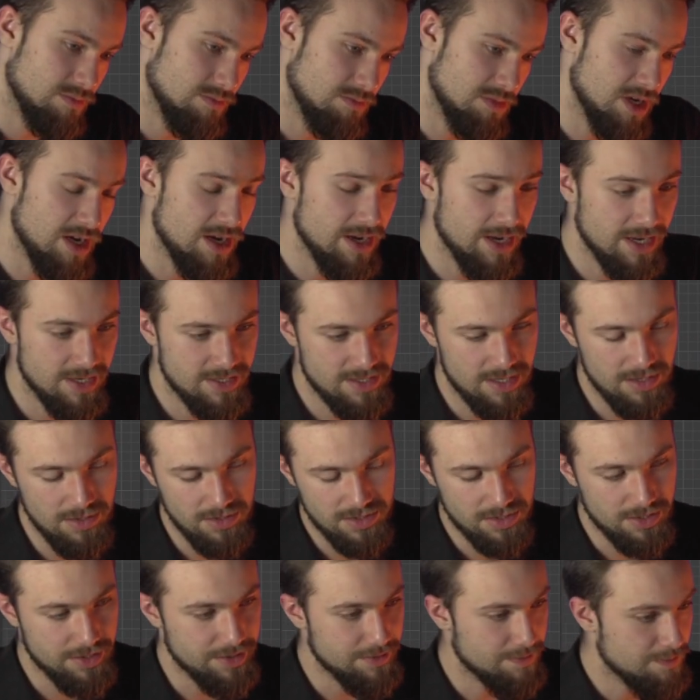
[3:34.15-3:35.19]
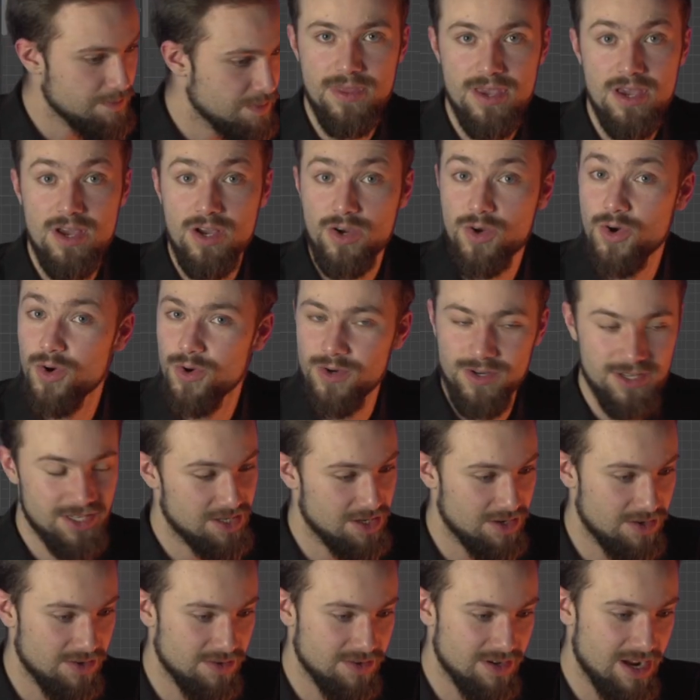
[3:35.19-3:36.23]
Yeah, I guess that looks good. Cool,
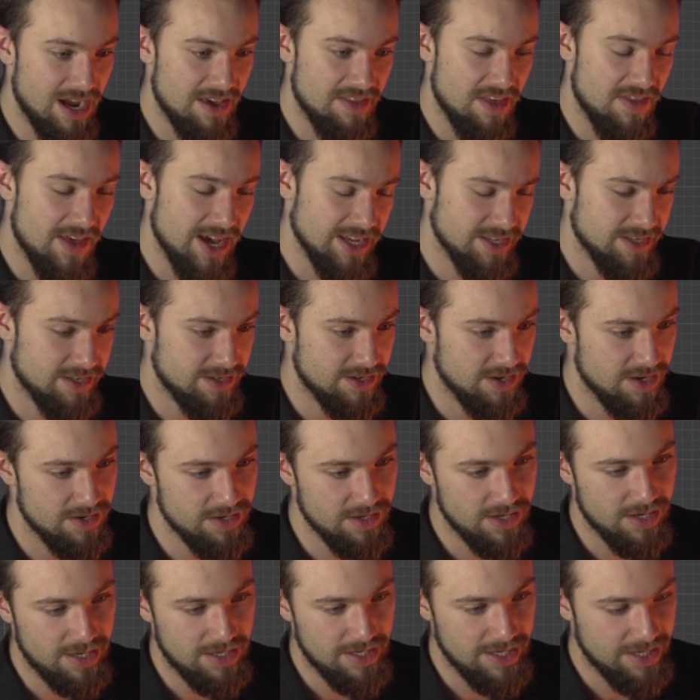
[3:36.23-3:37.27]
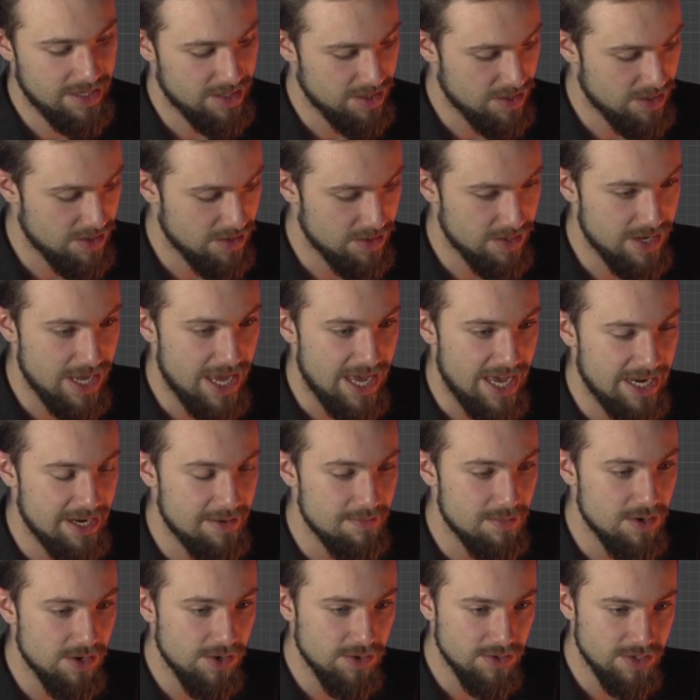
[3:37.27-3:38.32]
so now that that's done, click on
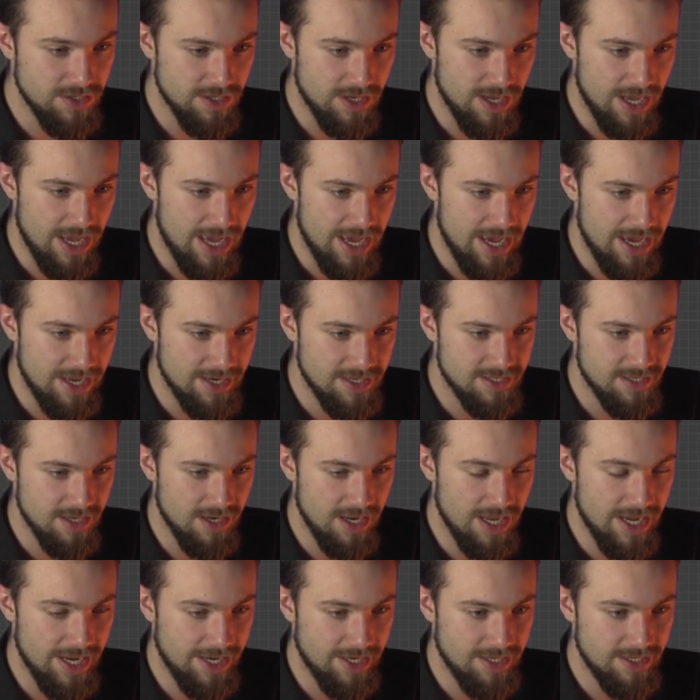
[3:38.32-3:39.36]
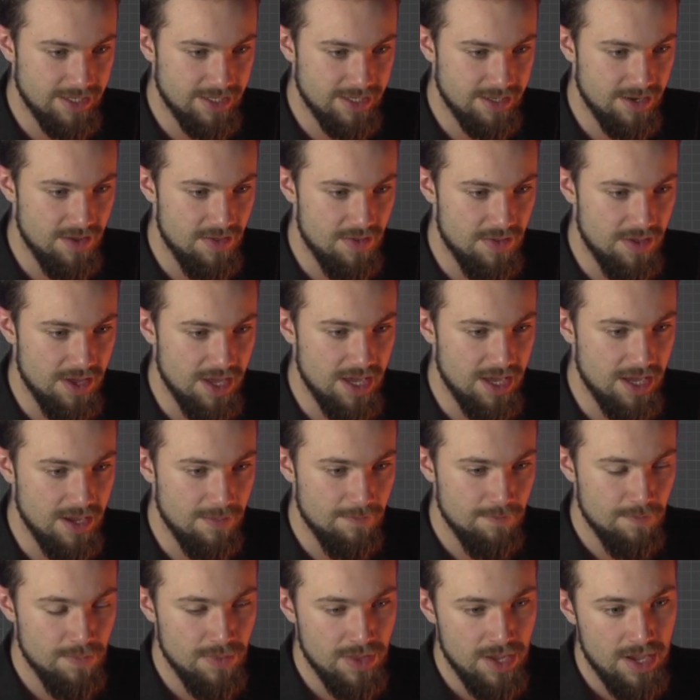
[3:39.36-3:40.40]
Edit Mode and select
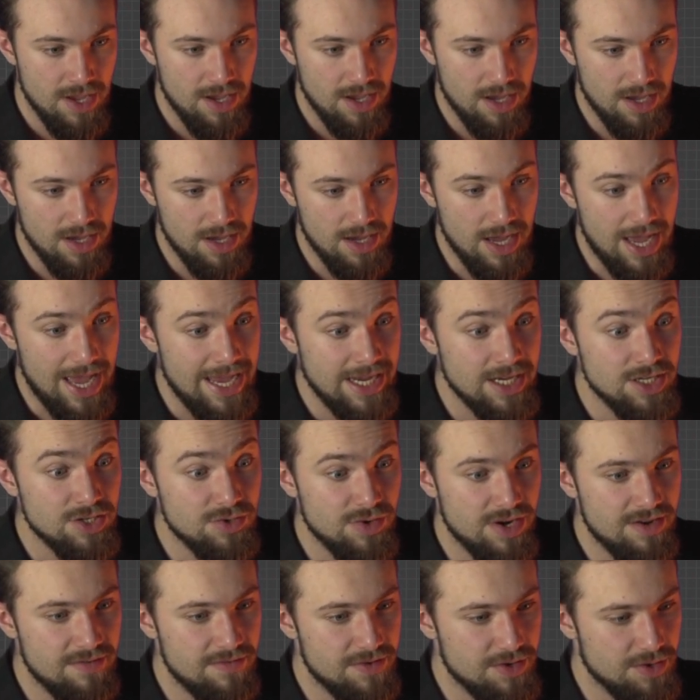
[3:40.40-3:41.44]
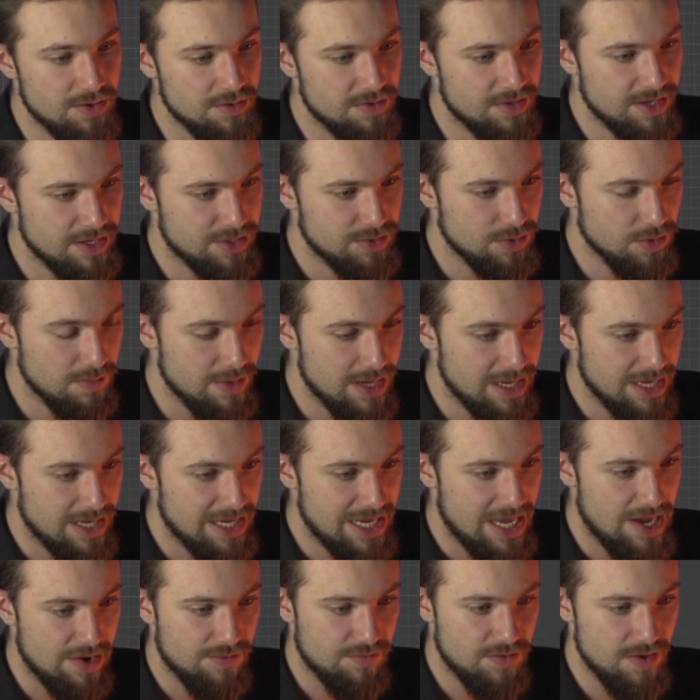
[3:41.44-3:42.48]
the X-ray view. This will
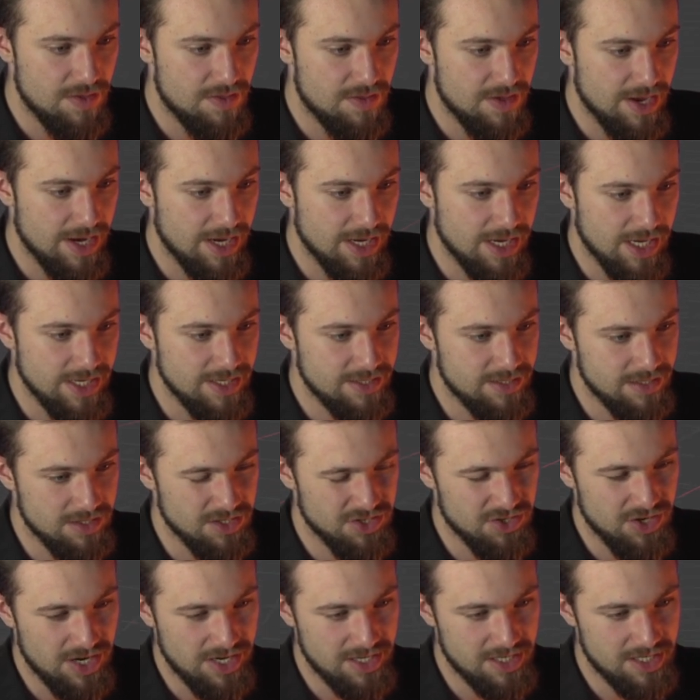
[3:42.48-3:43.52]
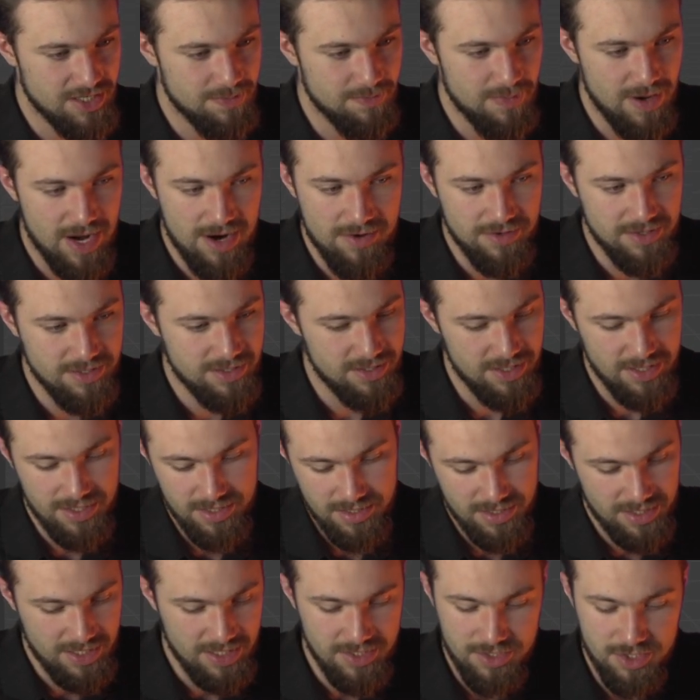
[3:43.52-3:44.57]
make everything nice and transparent,
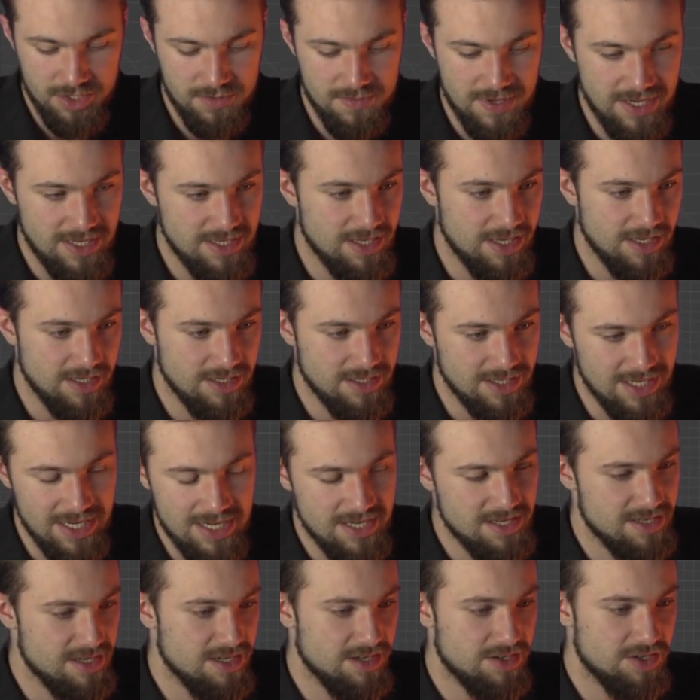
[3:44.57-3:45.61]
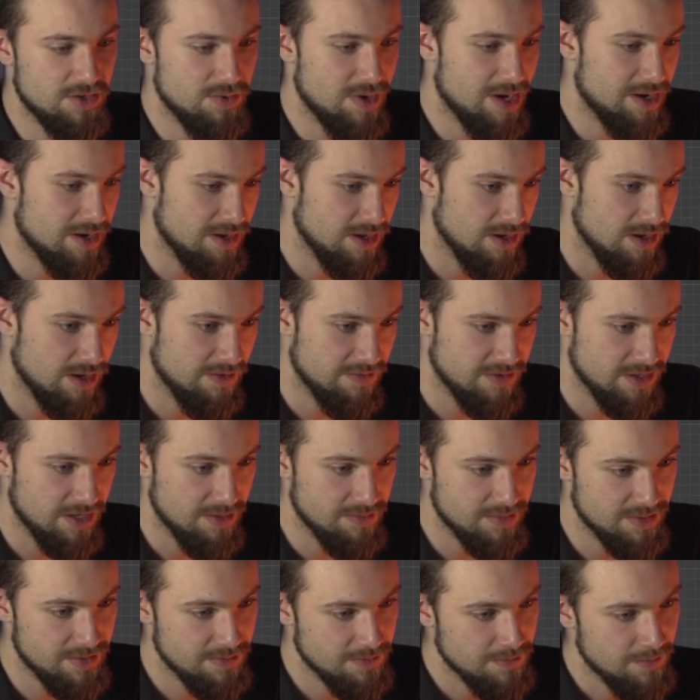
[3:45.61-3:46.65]
and it just makes things easier to edit a lot of
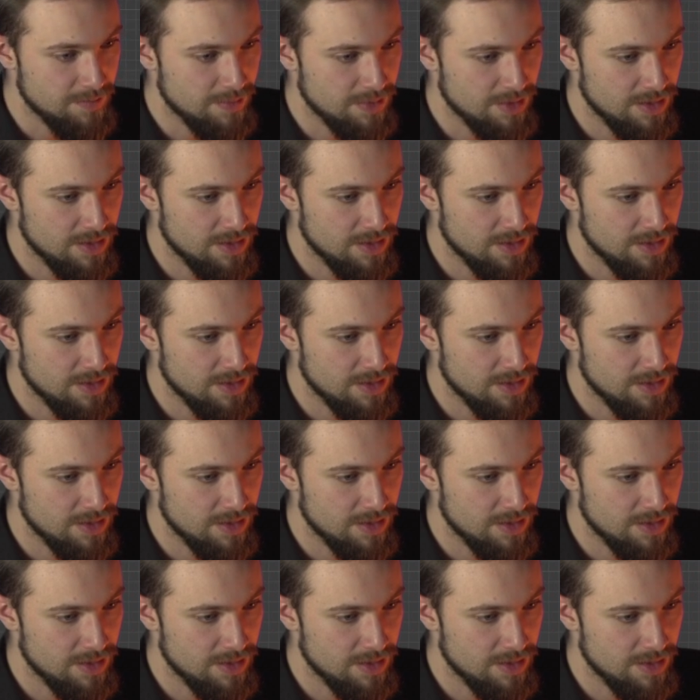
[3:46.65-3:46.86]
times.